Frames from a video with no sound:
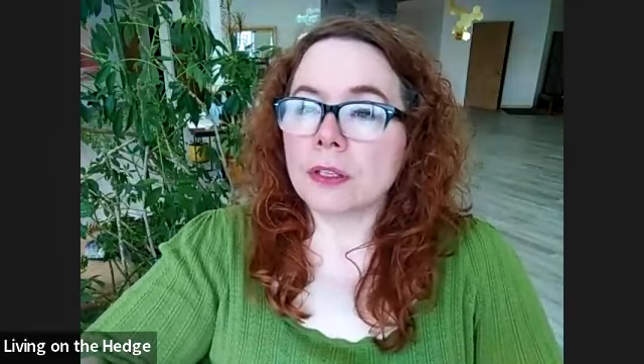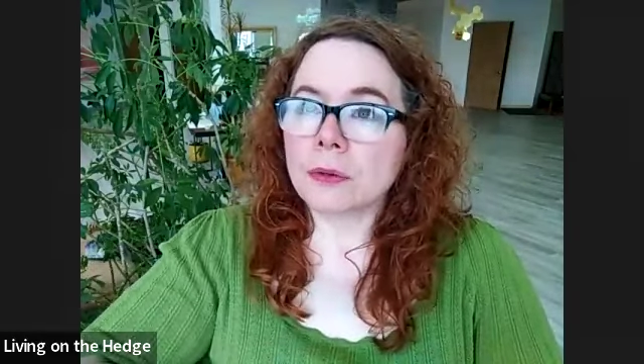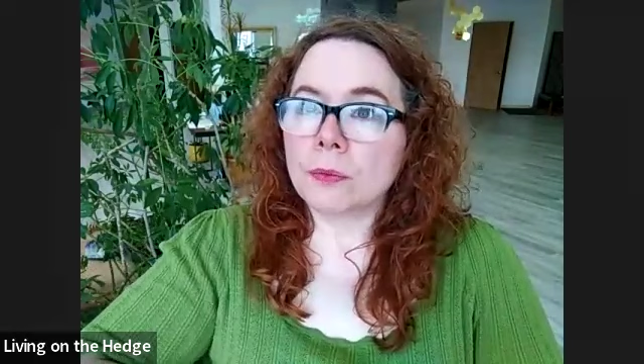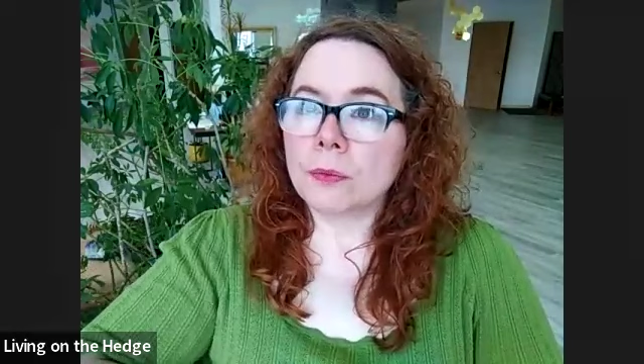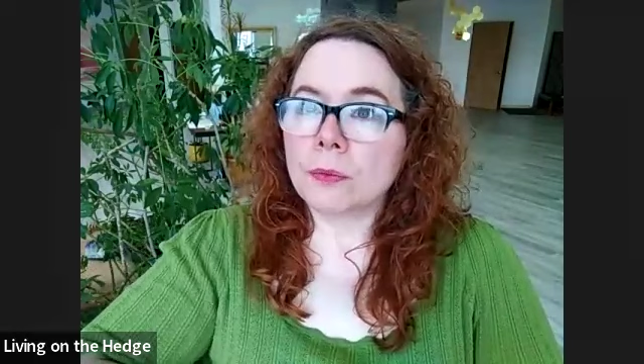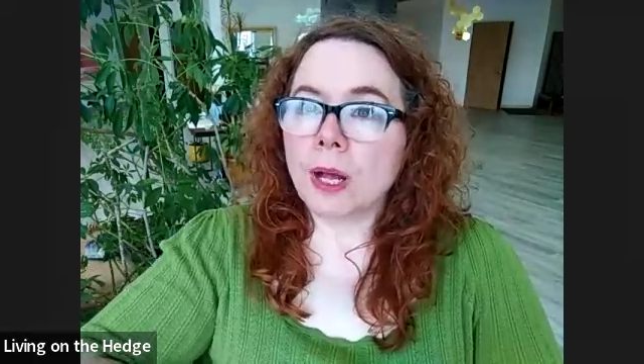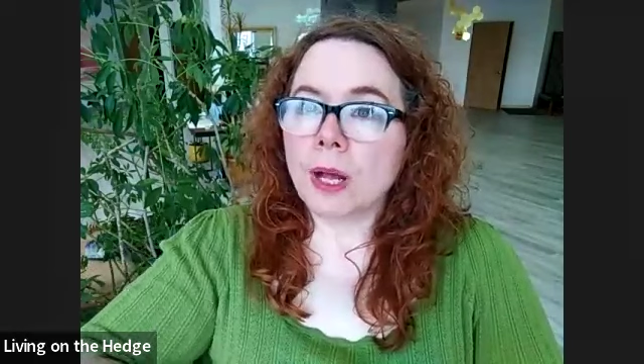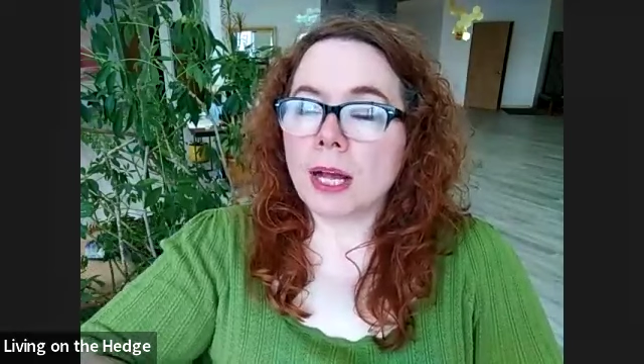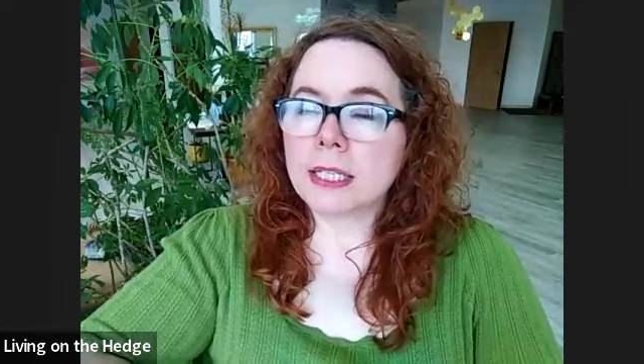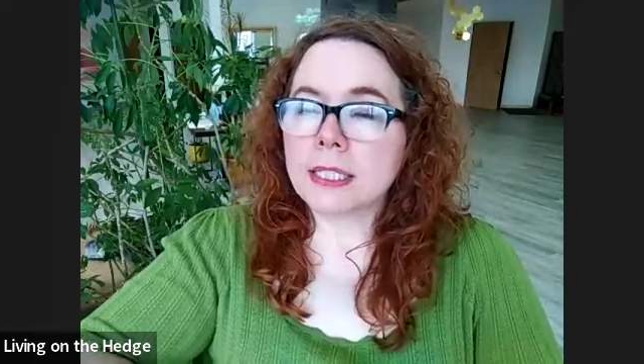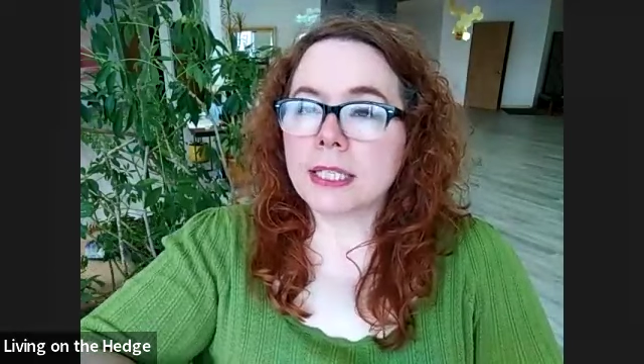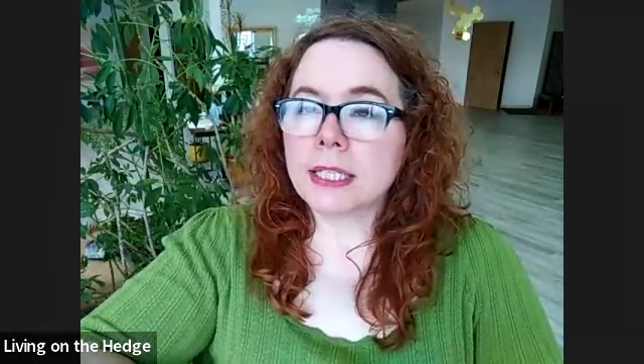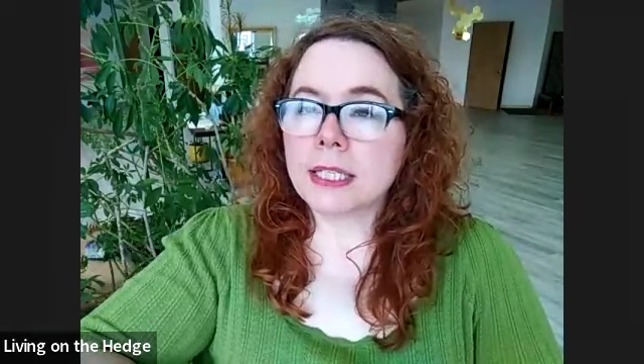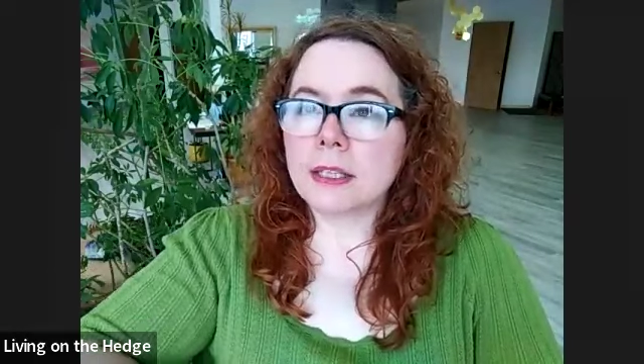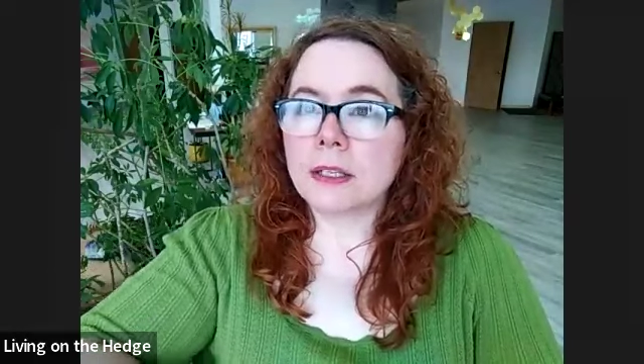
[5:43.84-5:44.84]
rocks
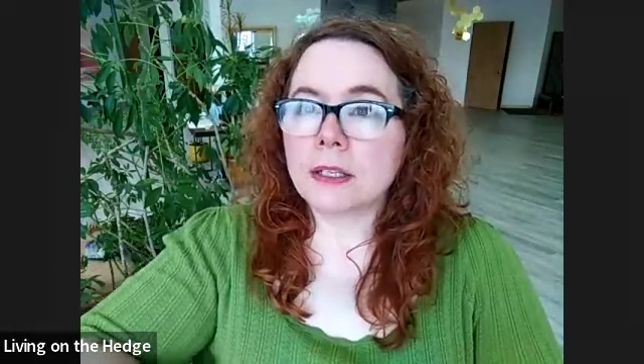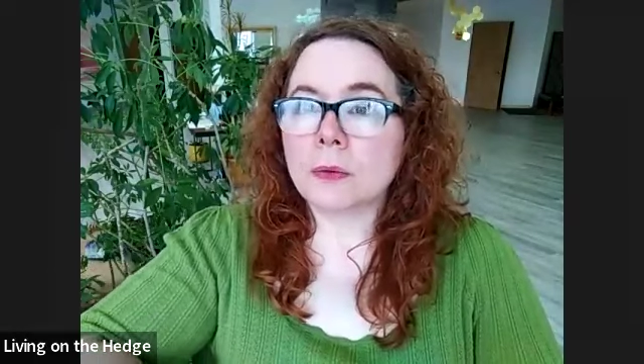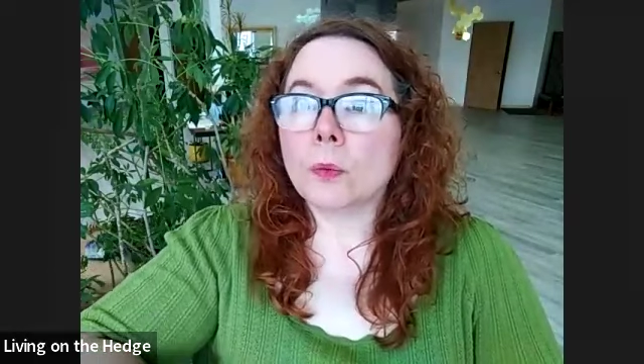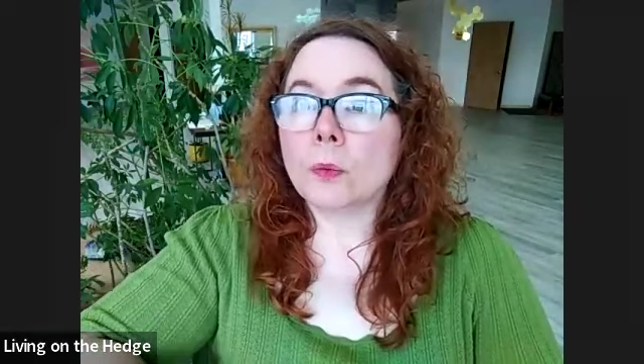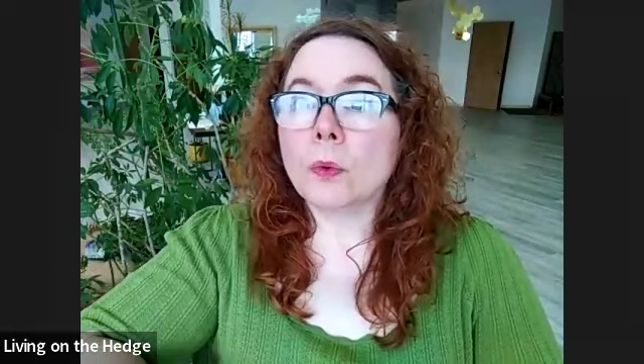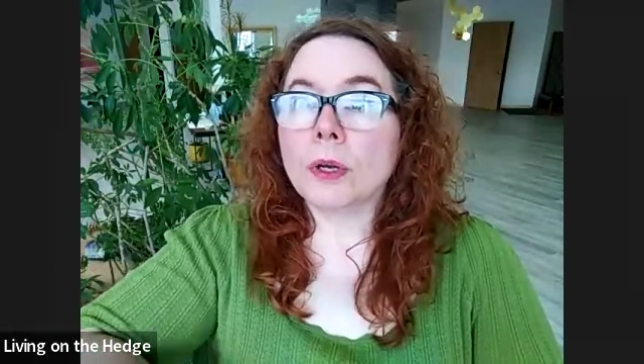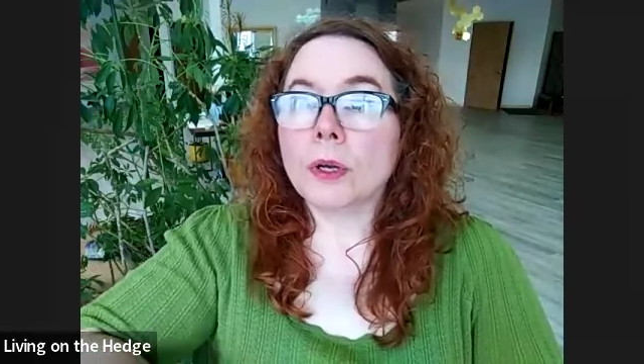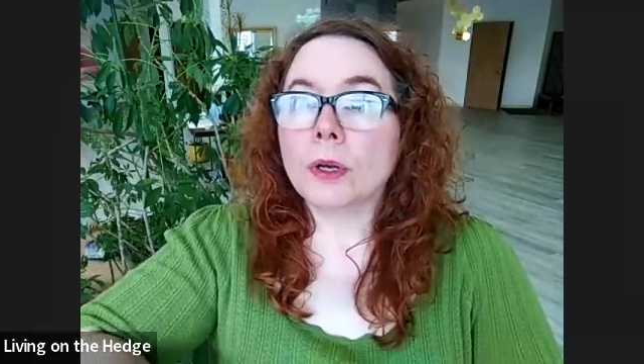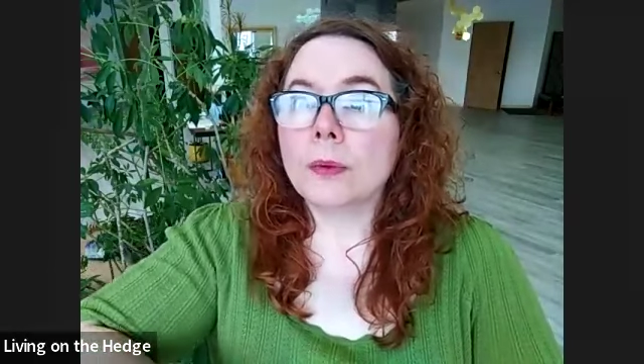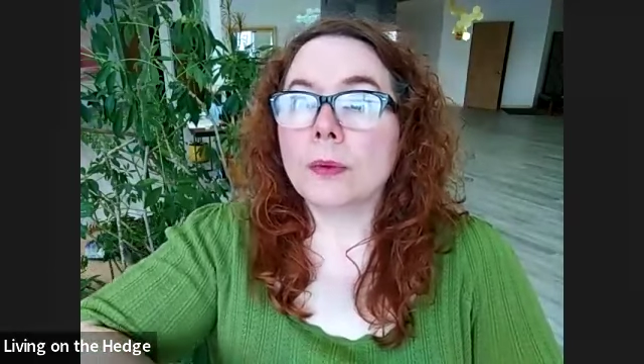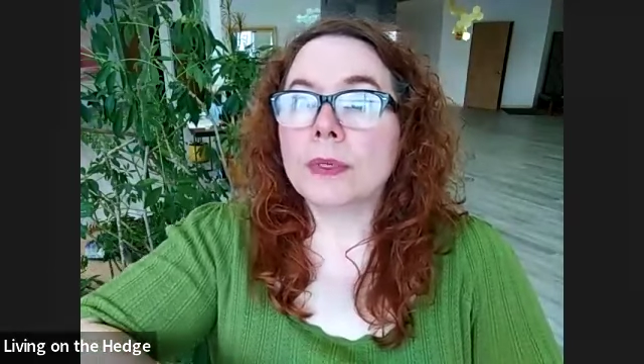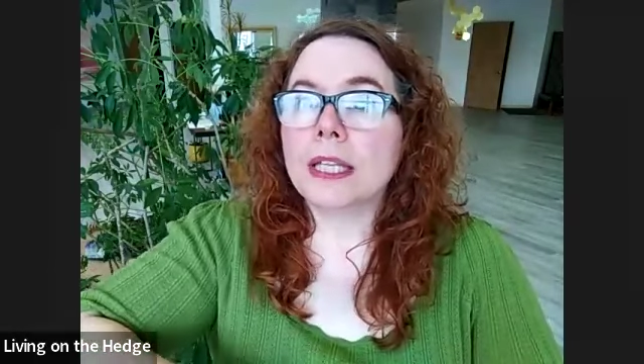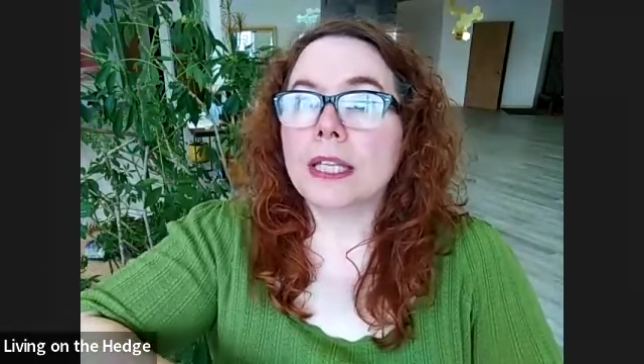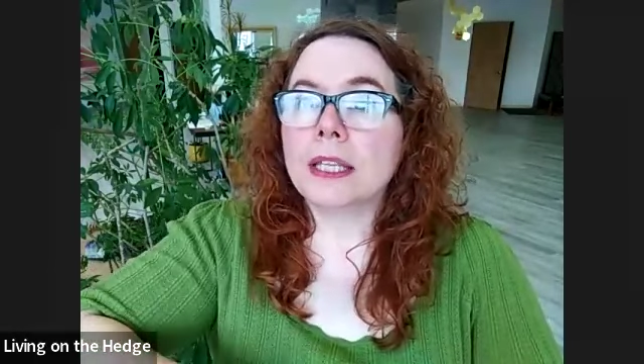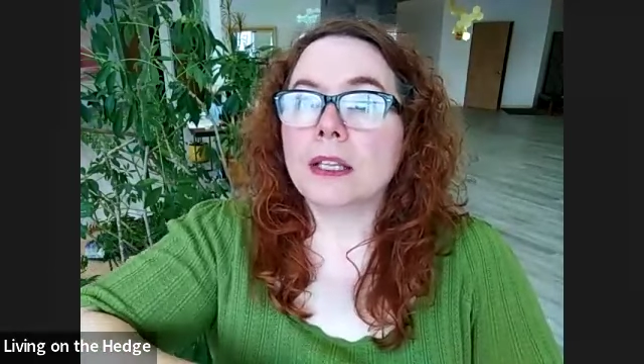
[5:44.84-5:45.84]
and the worms
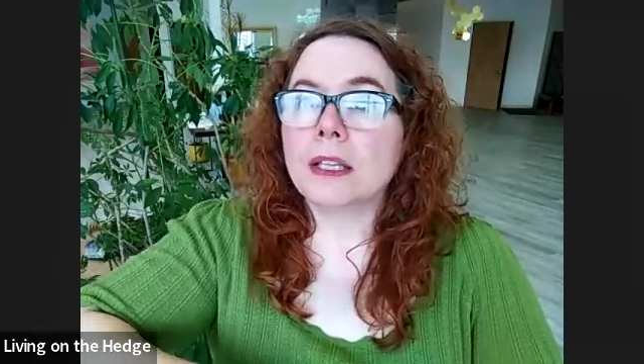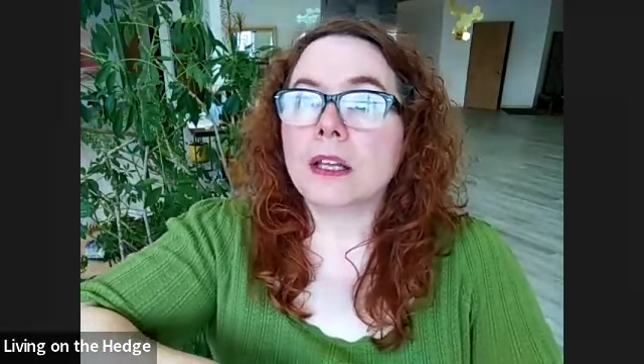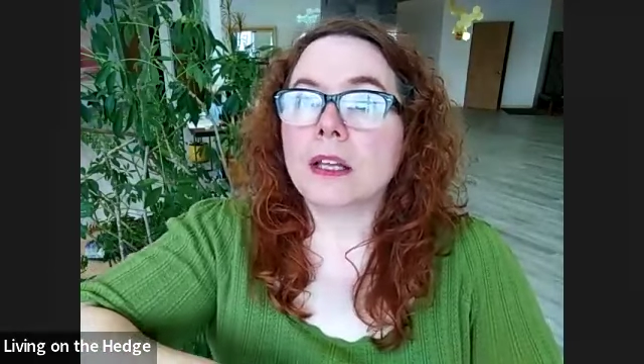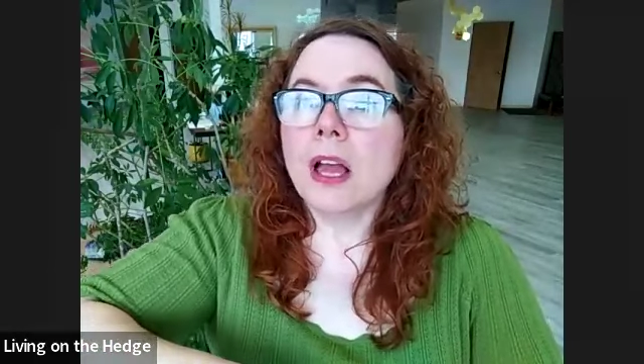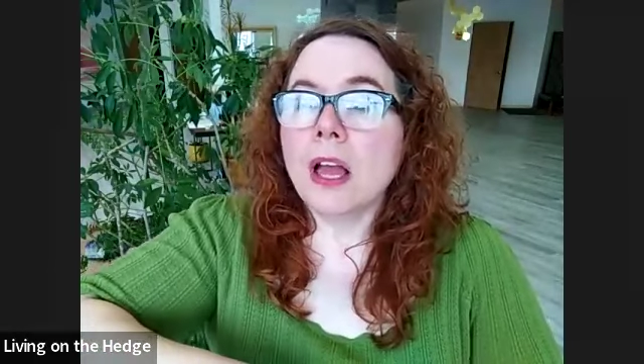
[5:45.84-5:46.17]
and the